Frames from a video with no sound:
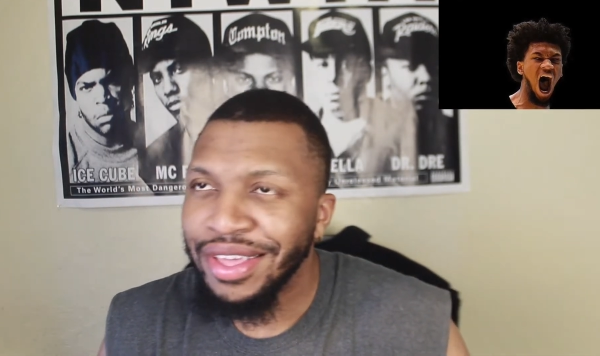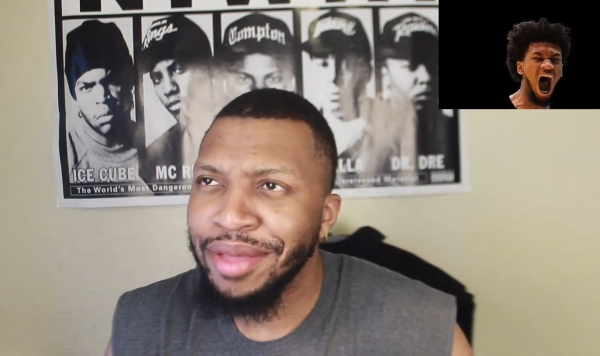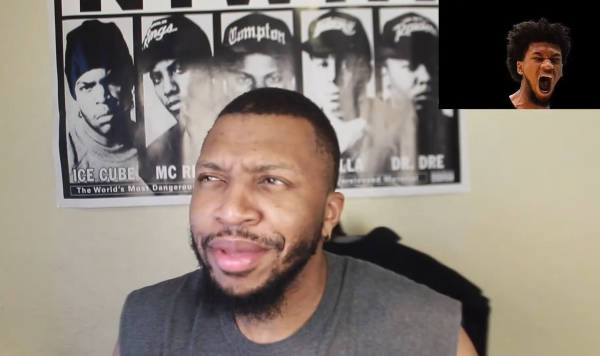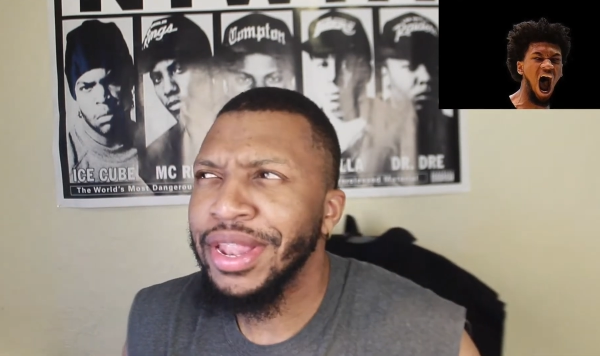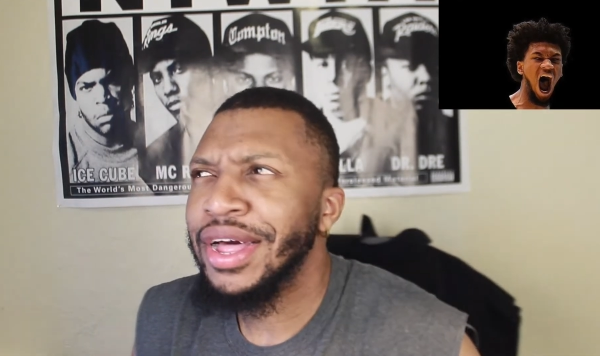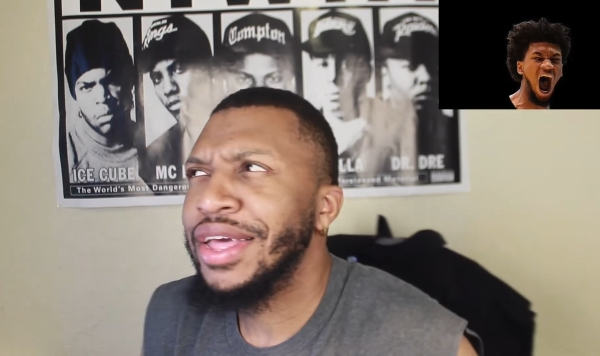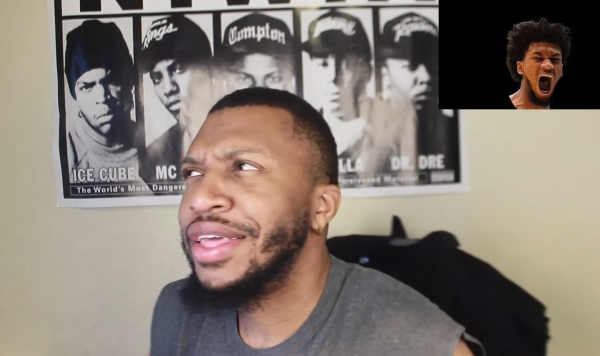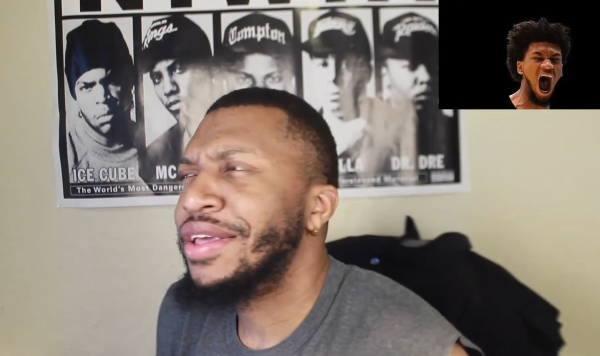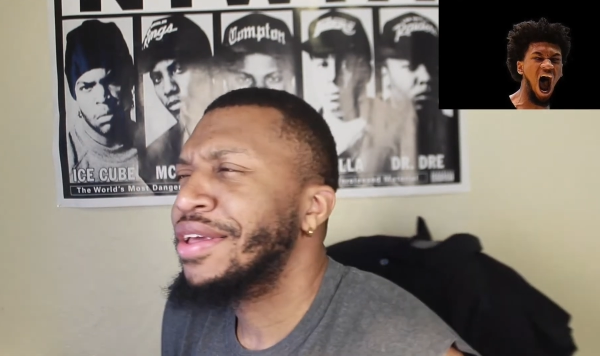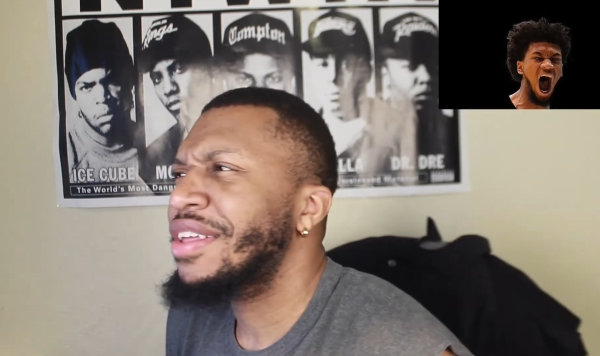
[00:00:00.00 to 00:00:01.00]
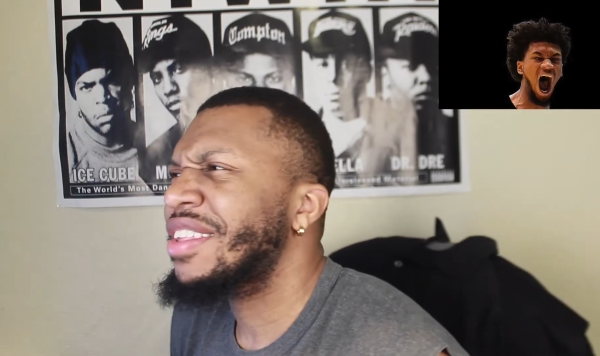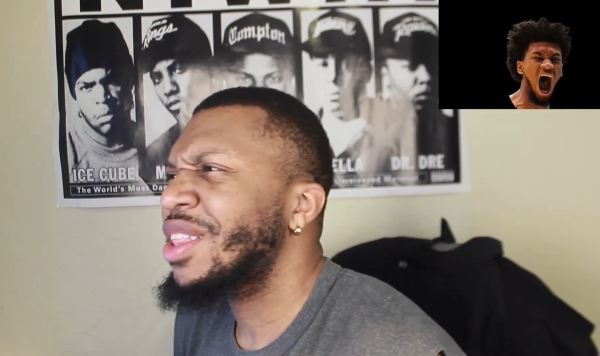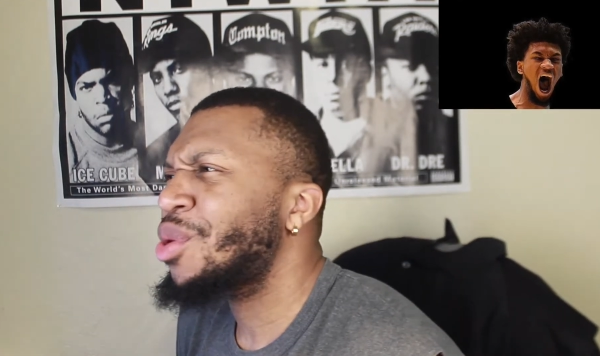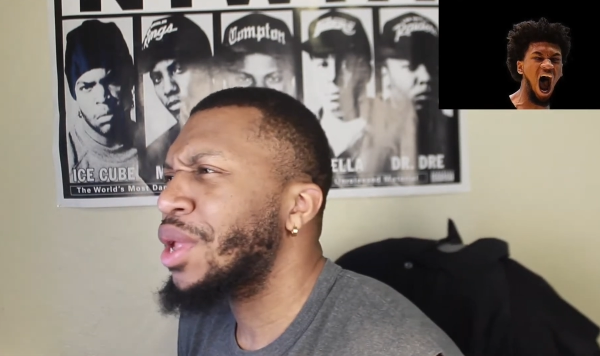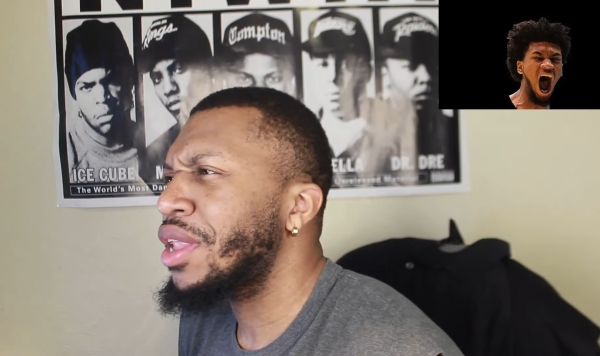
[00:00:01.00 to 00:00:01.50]
Speaker 1: He be like, is it
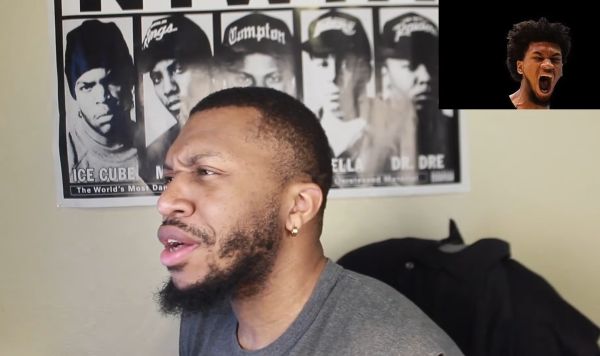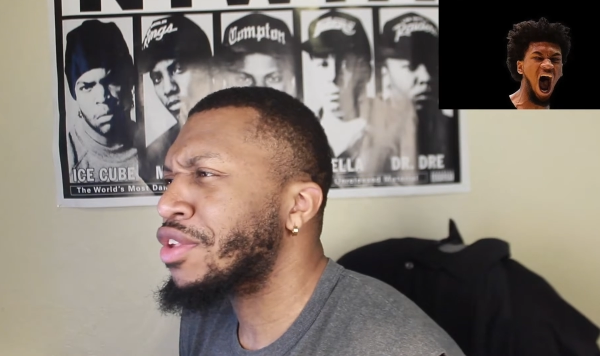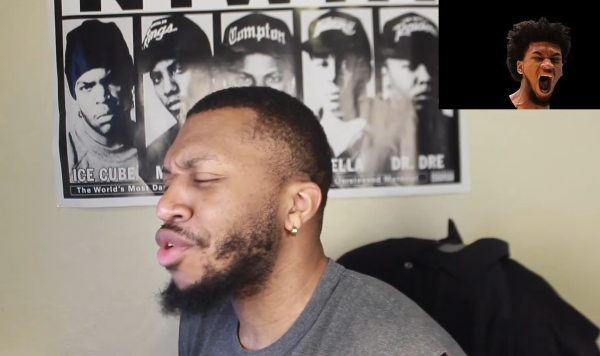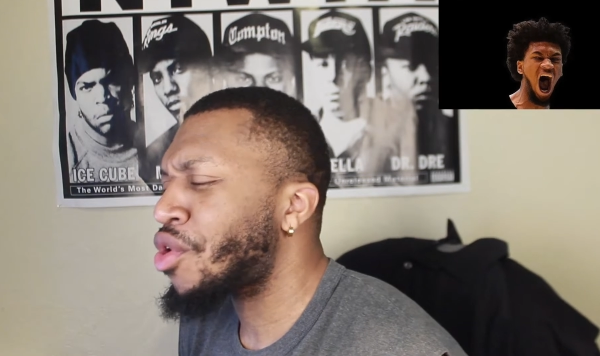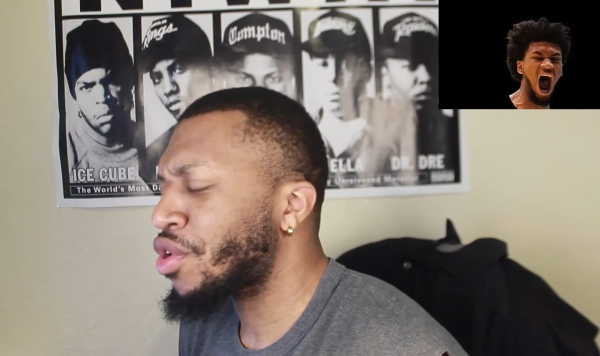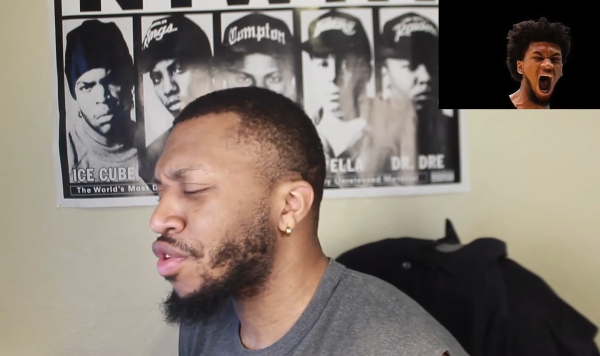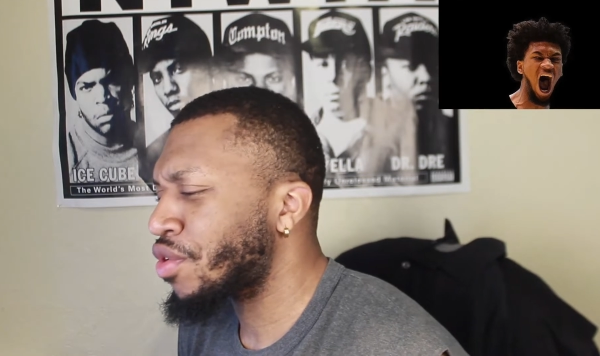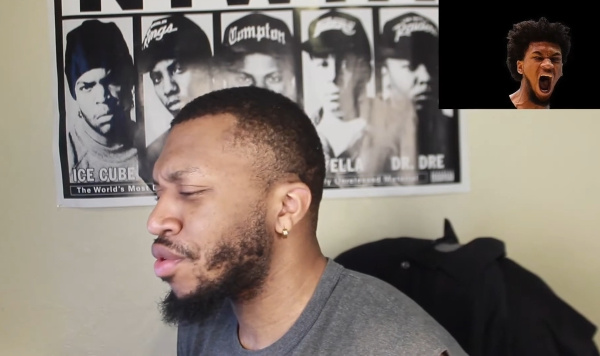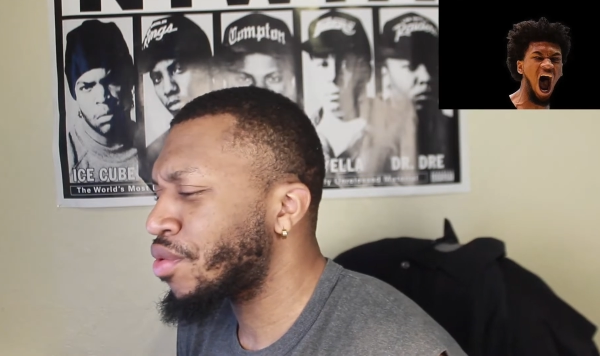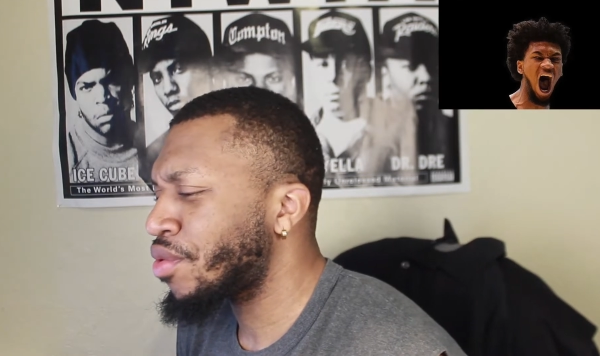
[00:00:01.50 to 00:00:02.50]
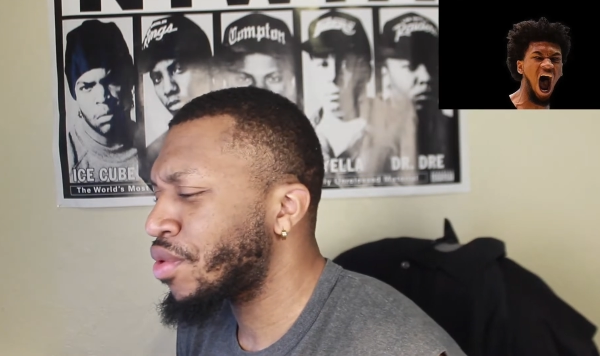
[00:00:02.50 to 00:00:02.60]
loaded Lux or Arsonal?